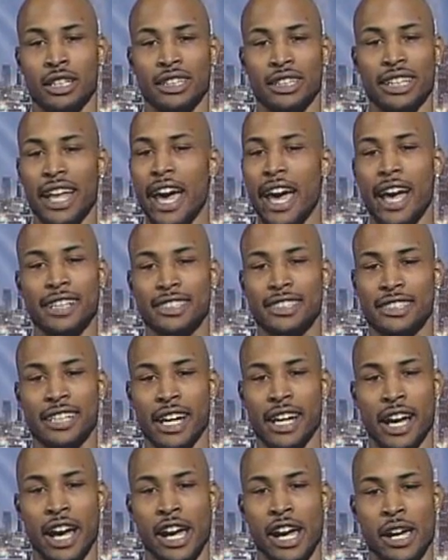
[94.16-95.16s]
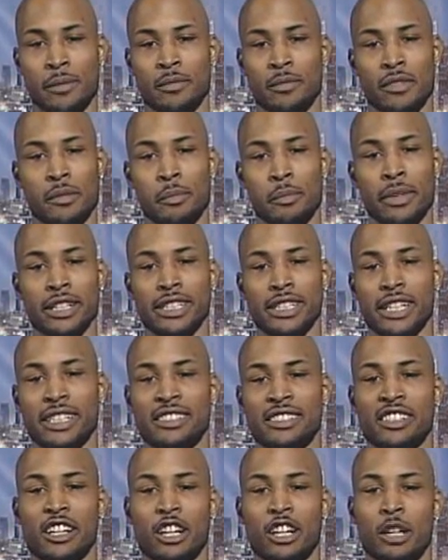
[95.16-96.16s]
The last time
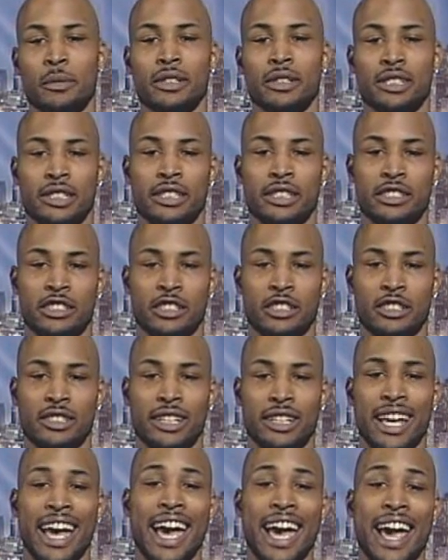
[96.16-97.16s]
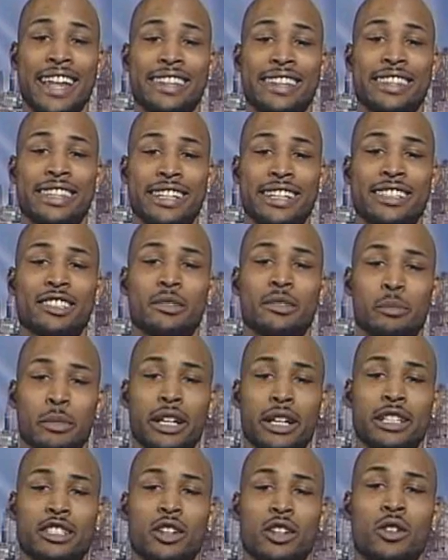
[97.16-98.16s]
Michigan's urban centers had this
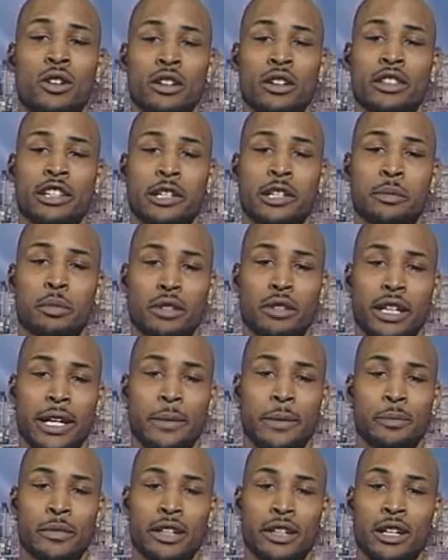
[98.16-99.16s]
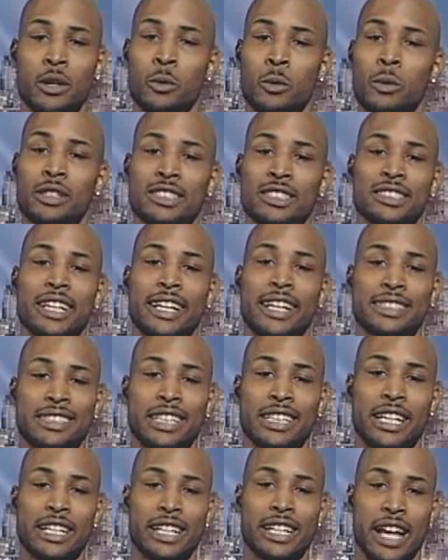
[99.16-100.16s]
much on their plate was
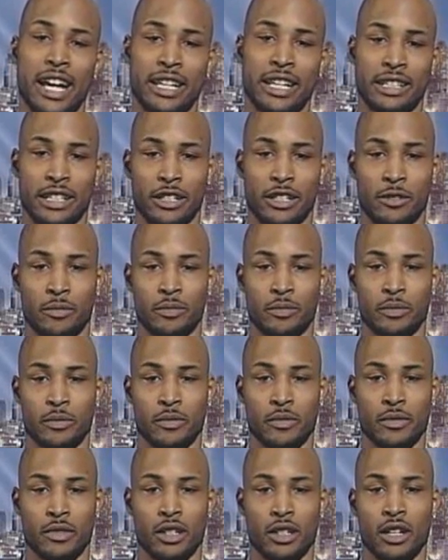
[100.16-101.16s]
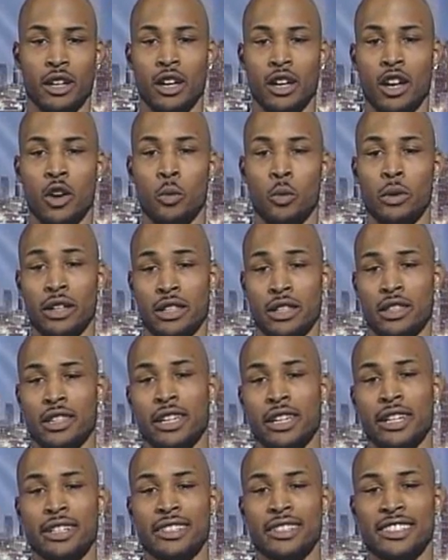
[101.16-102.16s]
1990. When
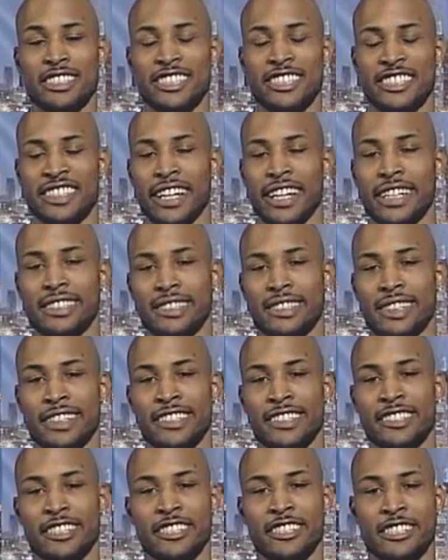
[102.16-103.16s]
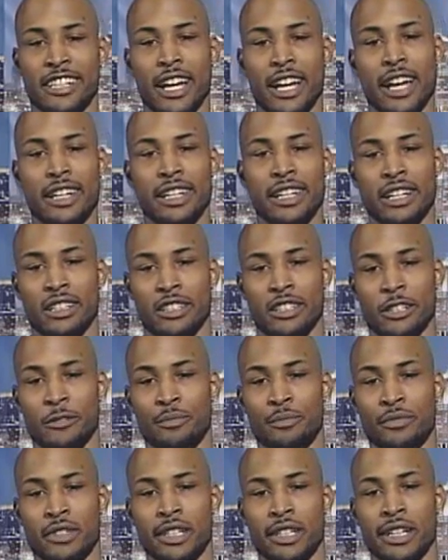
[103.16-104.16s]
then State Senator John
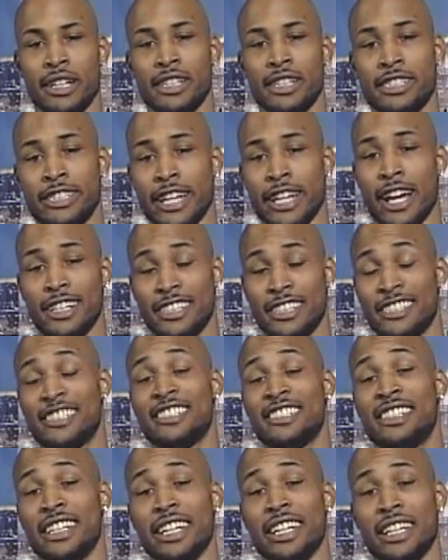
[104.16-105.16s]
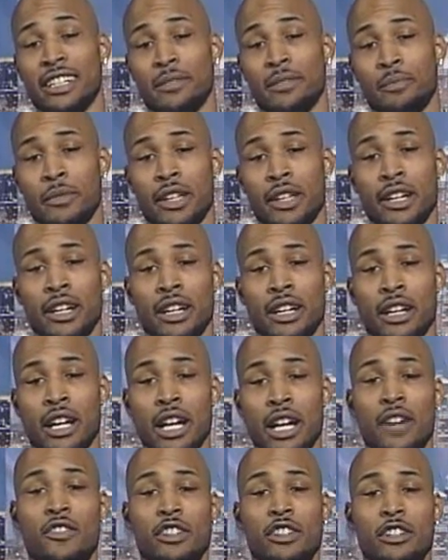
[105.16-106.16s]
Engler challenged then
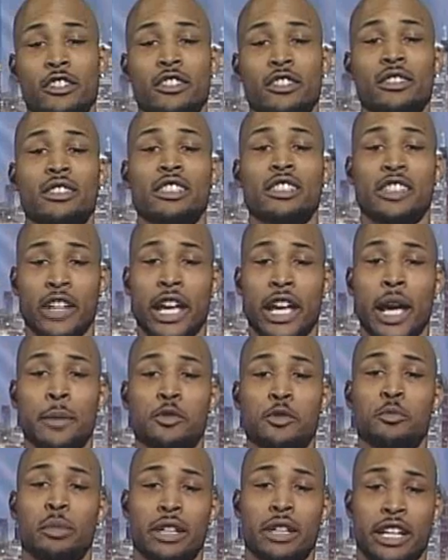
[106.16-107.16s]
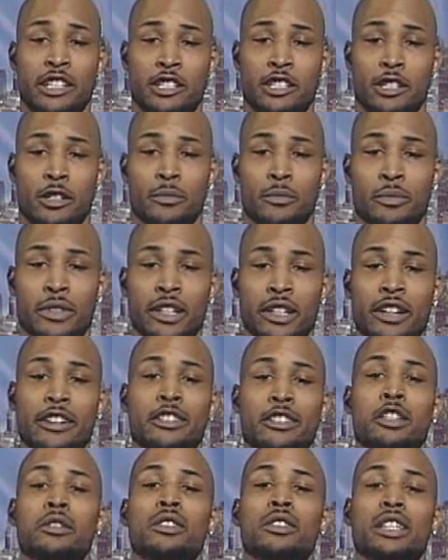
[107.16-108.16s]
Governor James Blanchard
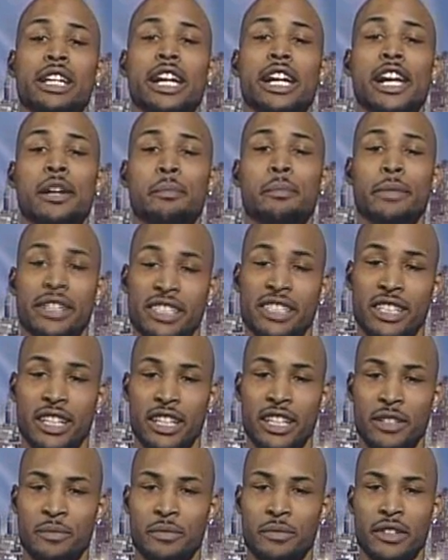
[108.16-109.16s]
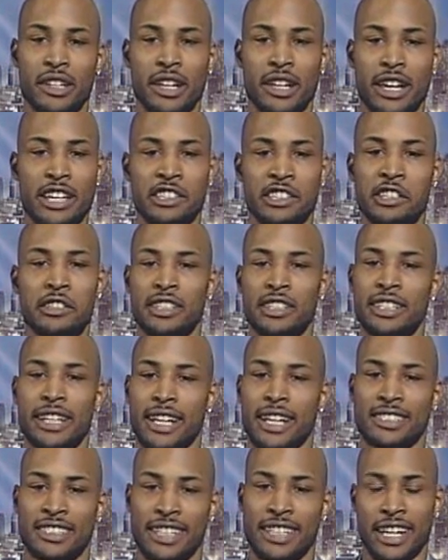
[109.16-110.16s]
to lead Michigan into the
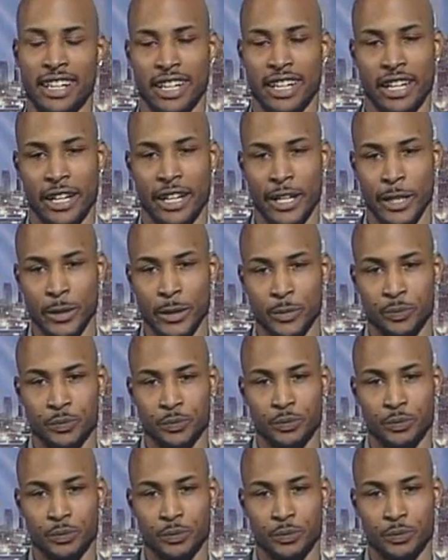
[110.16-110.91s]
next decade.